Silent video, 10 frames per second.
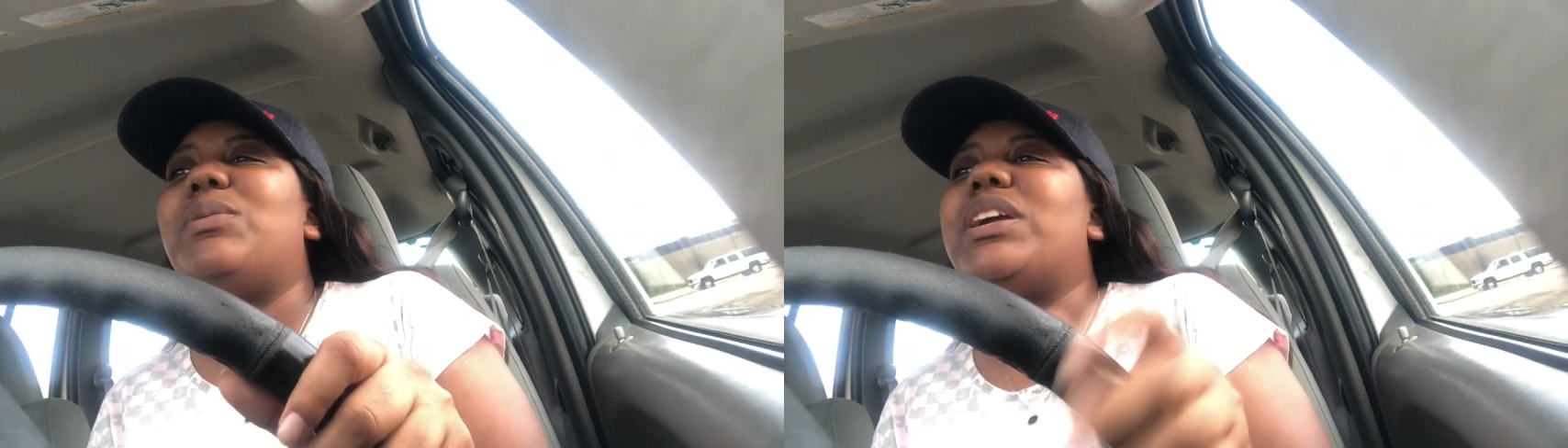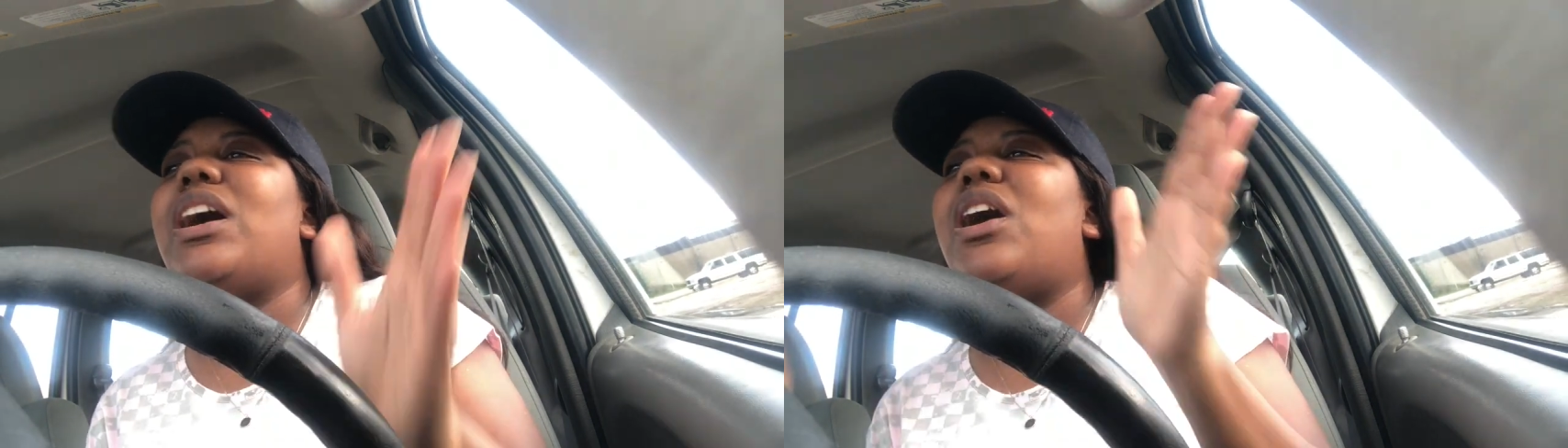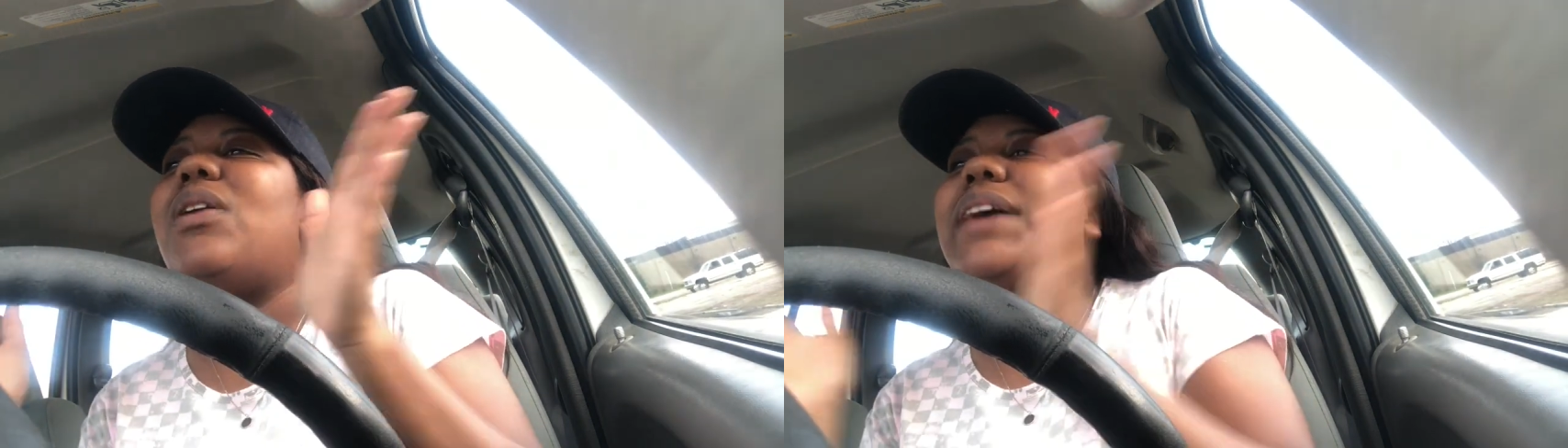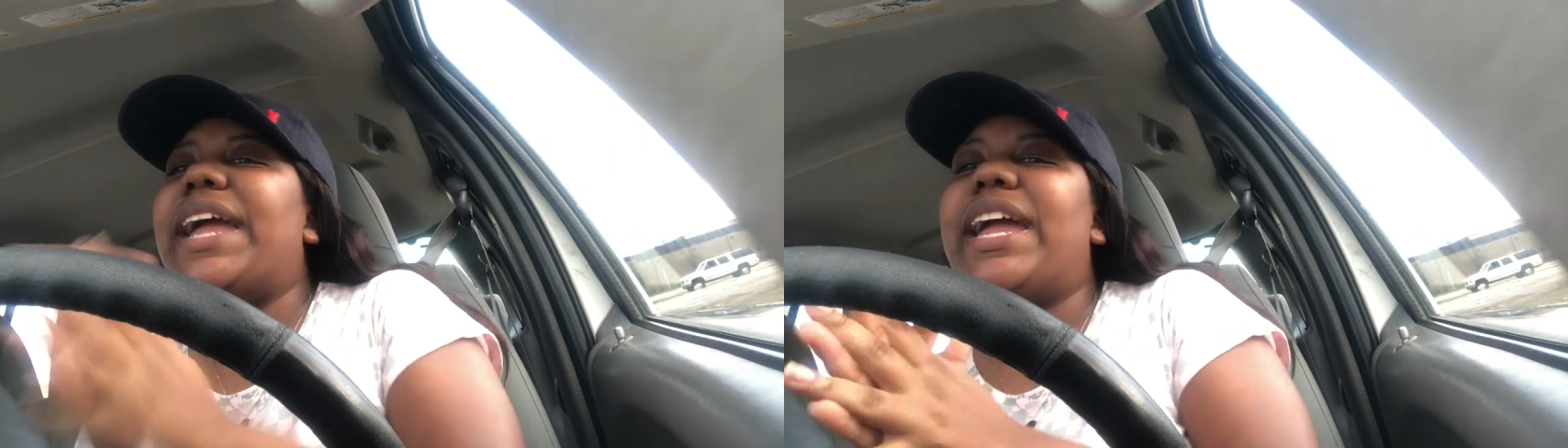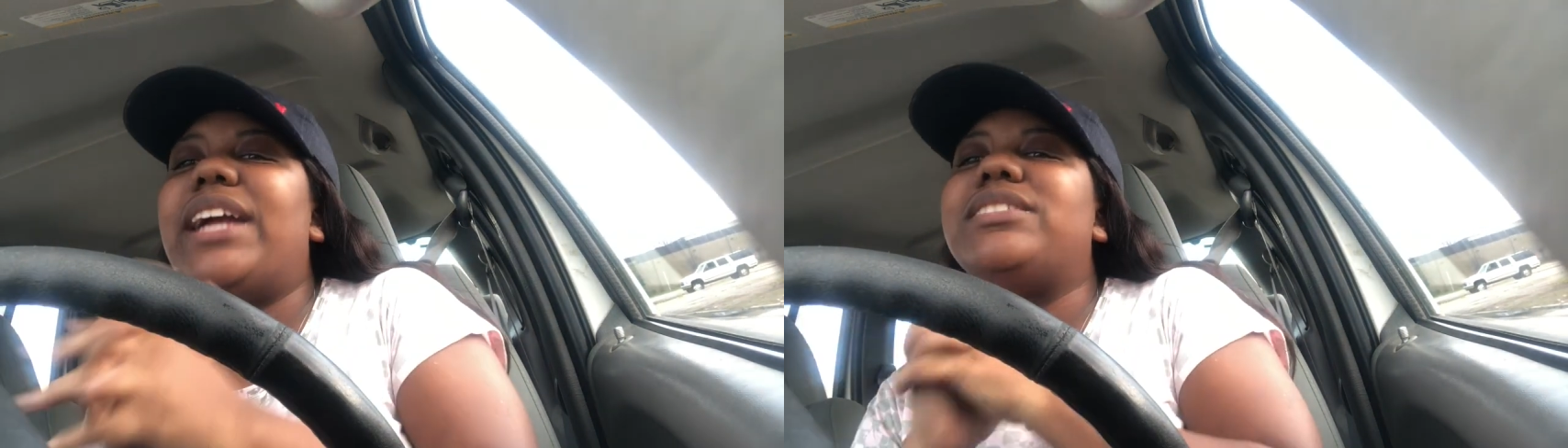We can hold
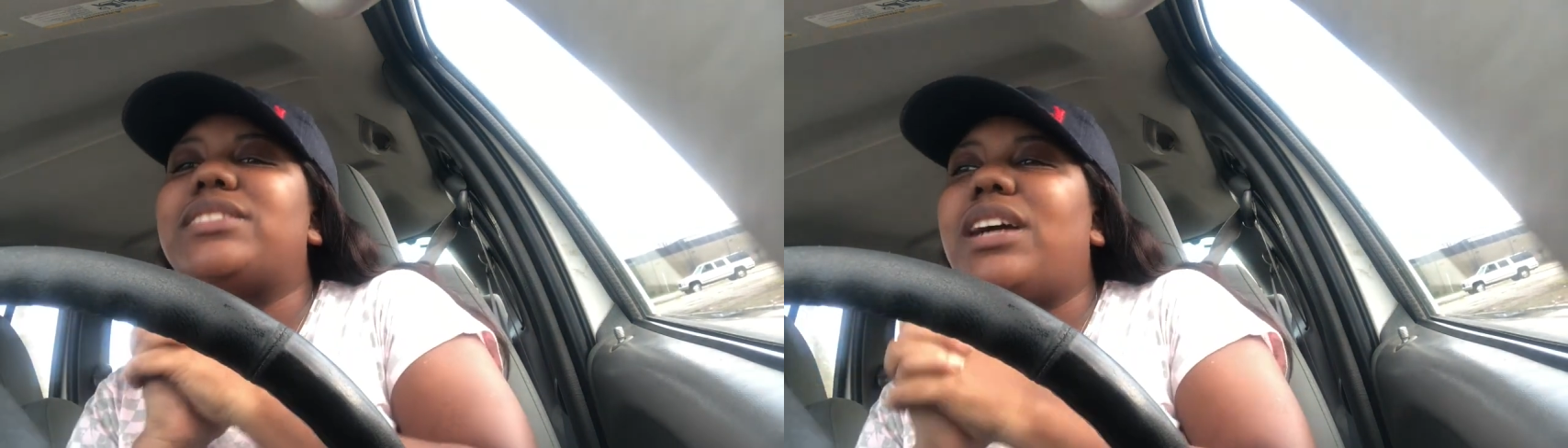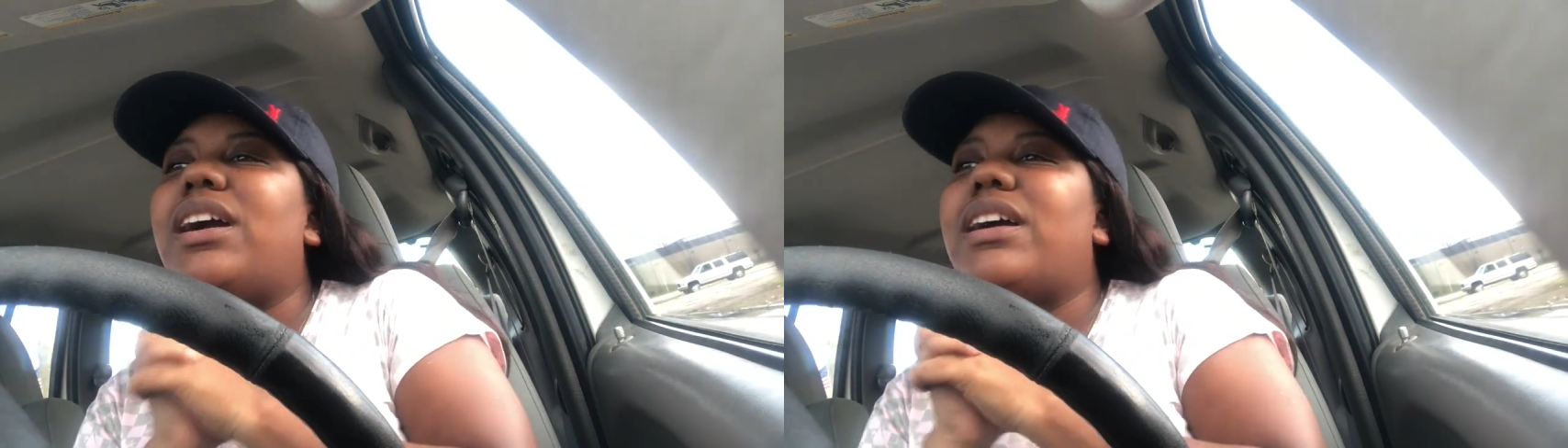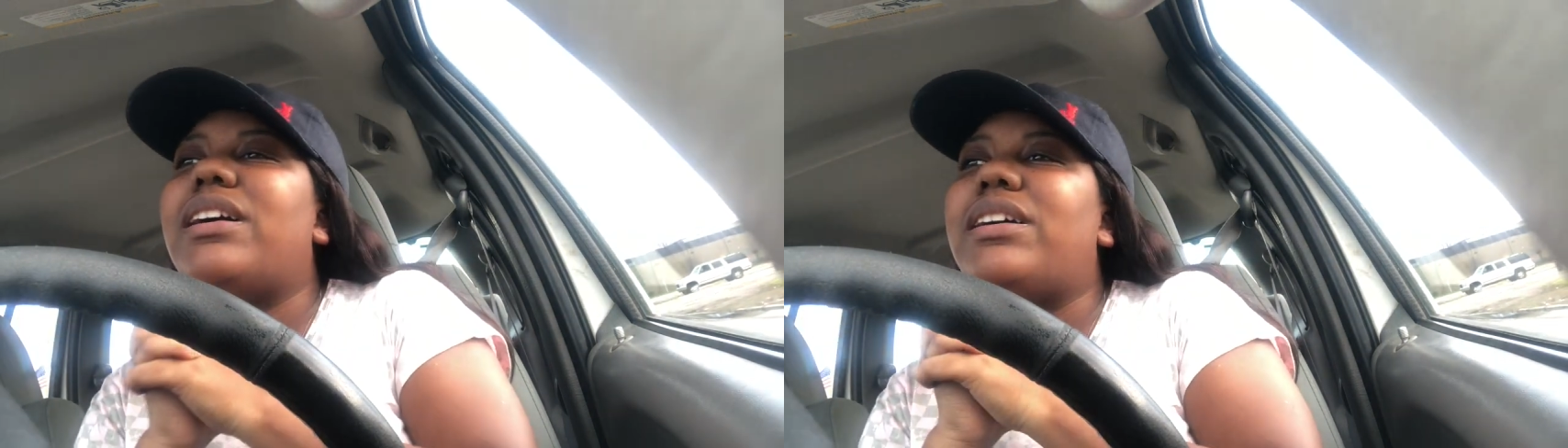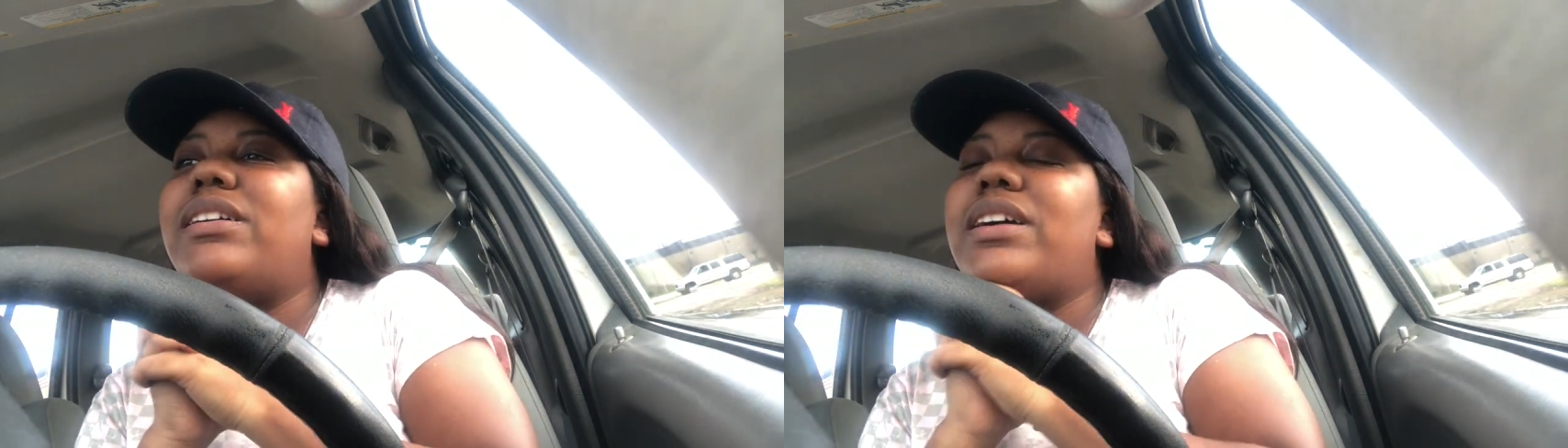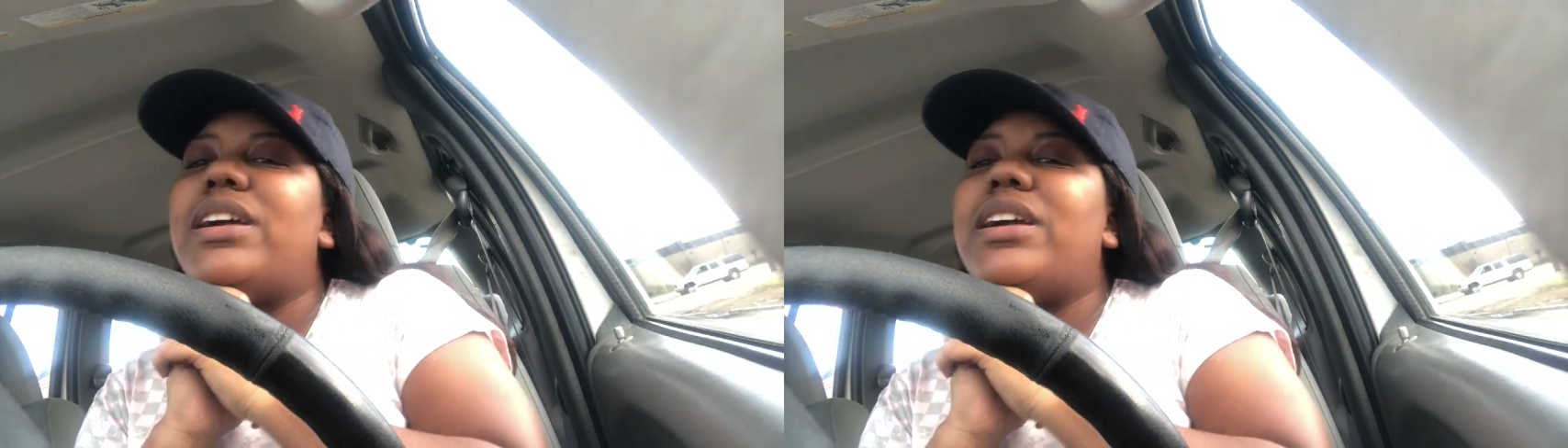hands, girl.